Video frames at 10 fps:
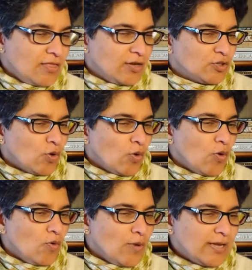There's
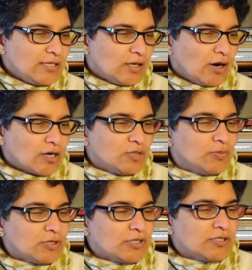always
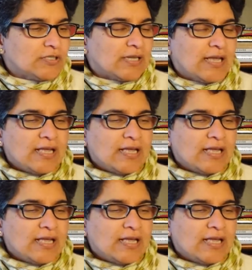art books,